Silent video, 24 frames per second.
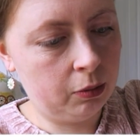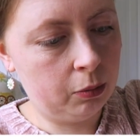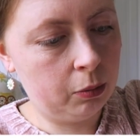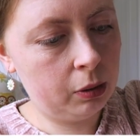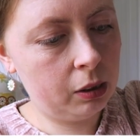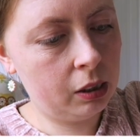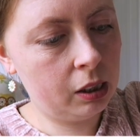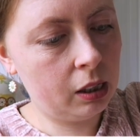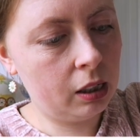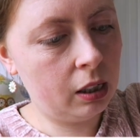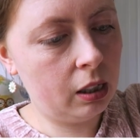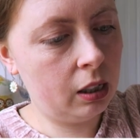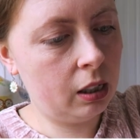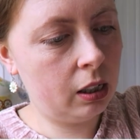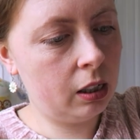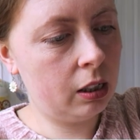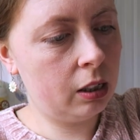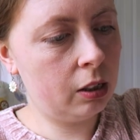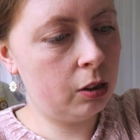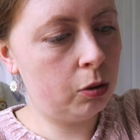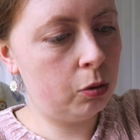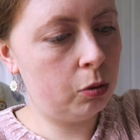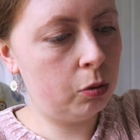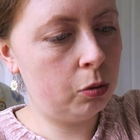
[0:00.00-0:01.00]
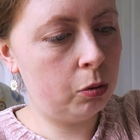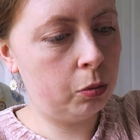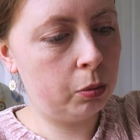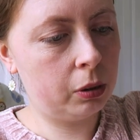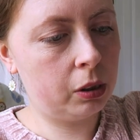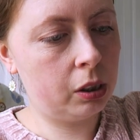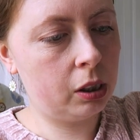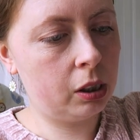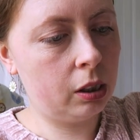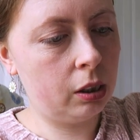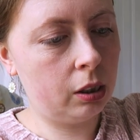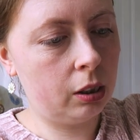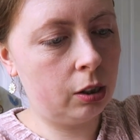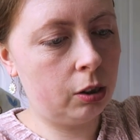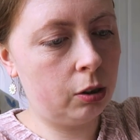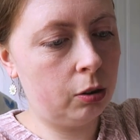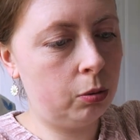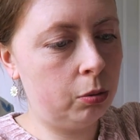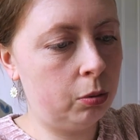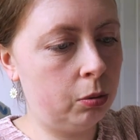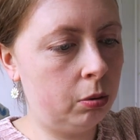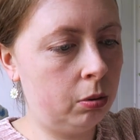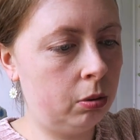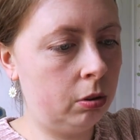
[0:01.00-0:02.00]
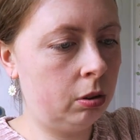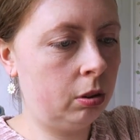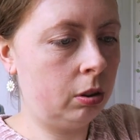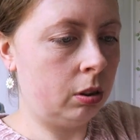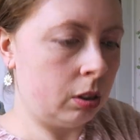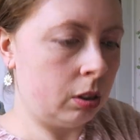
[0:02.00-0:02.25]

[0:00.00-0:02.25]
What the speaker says: What are you, what are you?